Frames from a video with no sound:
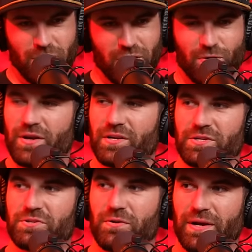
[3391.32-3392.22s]
we agreed to
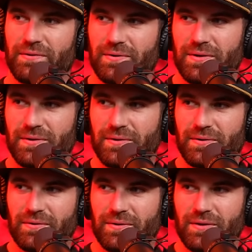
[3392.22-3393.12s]
disagree. Would you
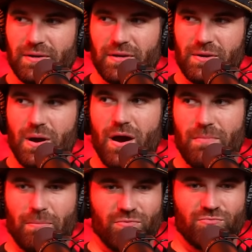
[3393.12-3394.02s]
rather? No, I
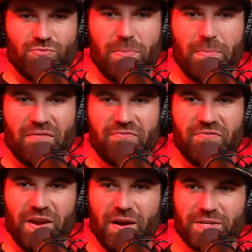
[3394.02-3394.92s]
remember rubbing I, my
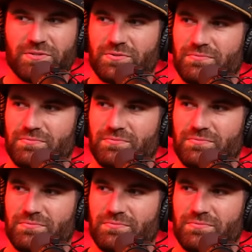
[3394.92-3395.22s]
feet I, on his